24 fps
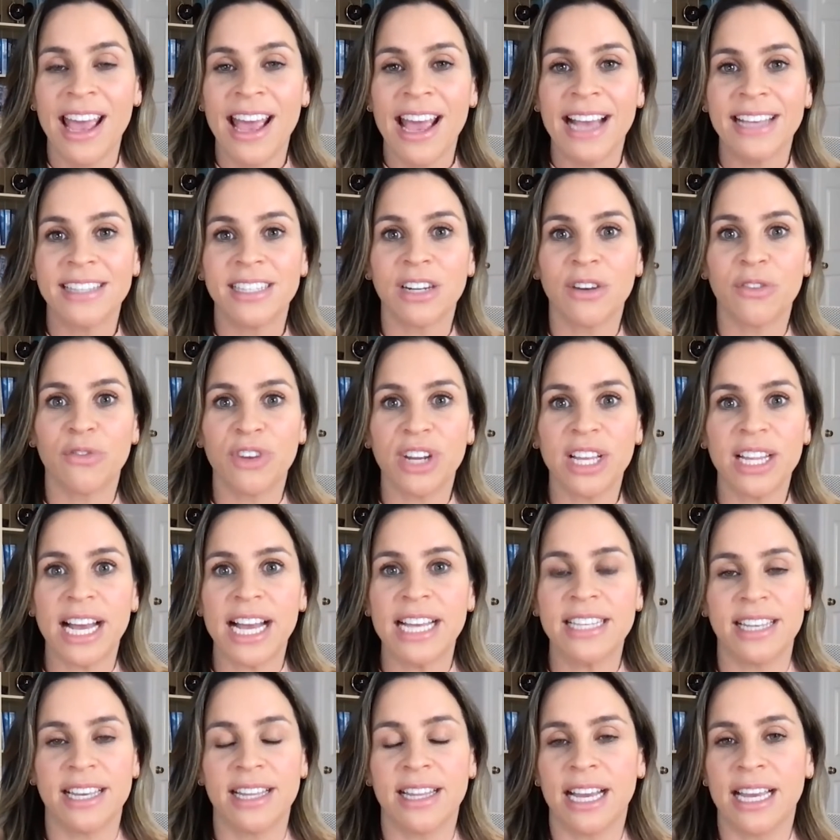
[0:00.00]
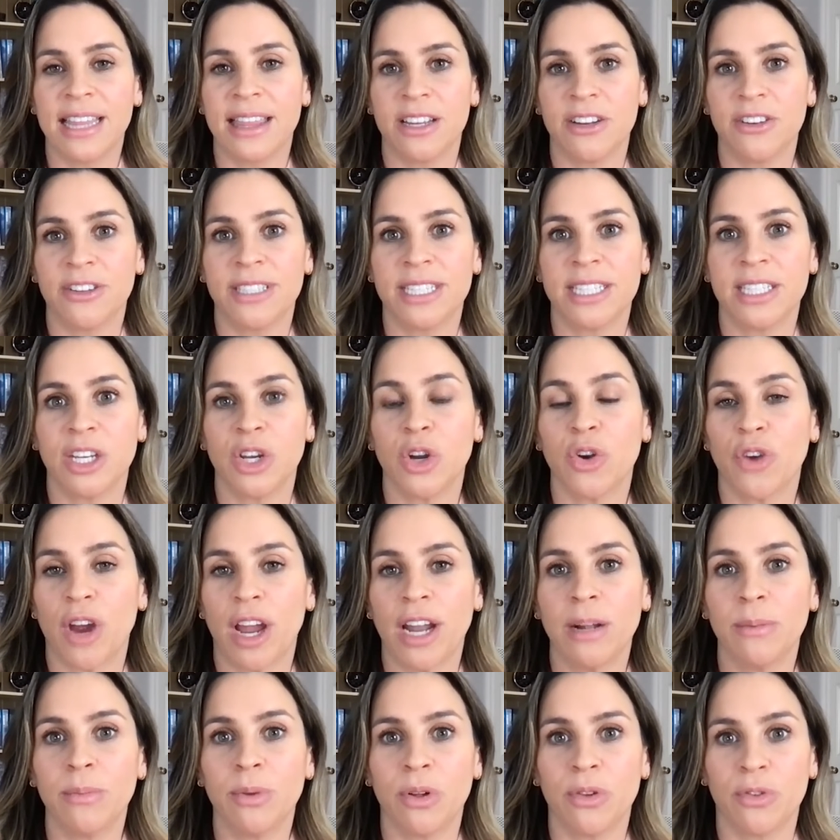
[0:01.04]
Instead of realizing like there's this
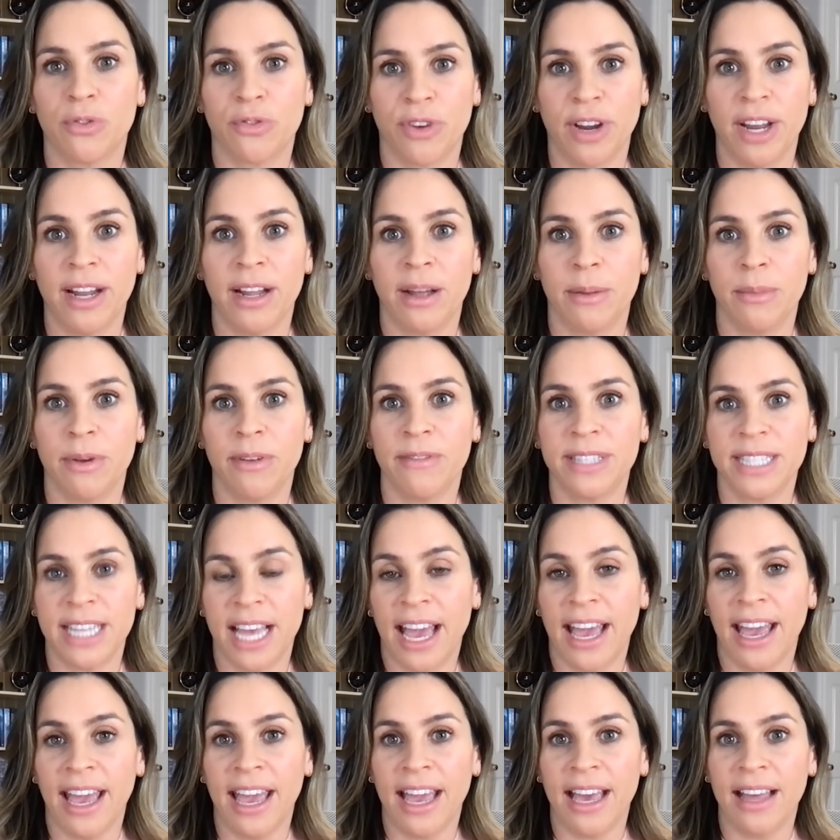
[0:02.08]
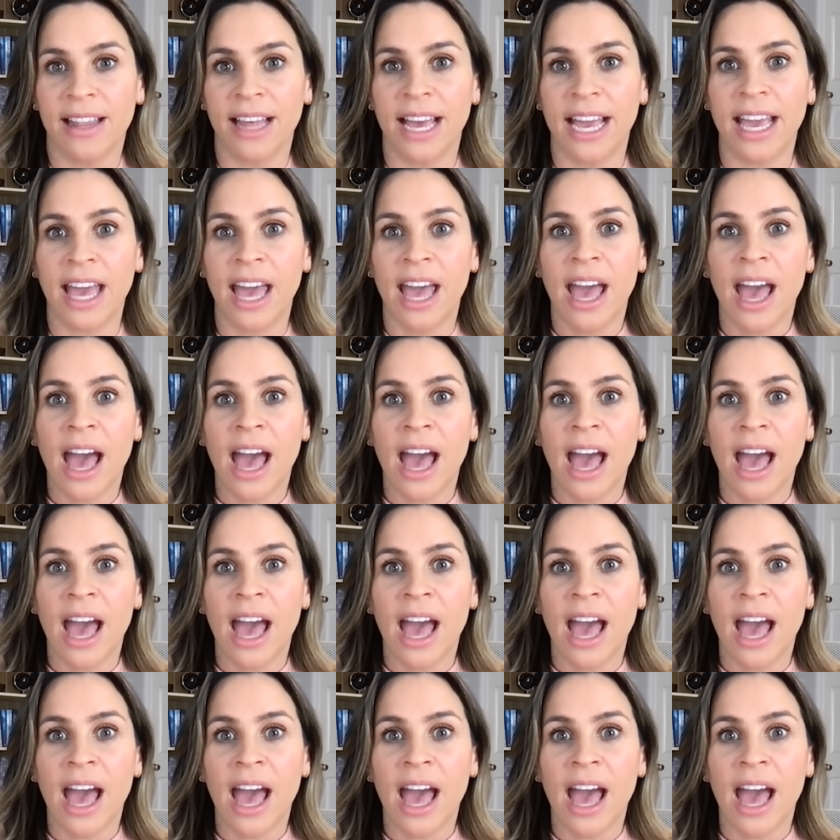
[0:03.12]
incredible freedom of saying like,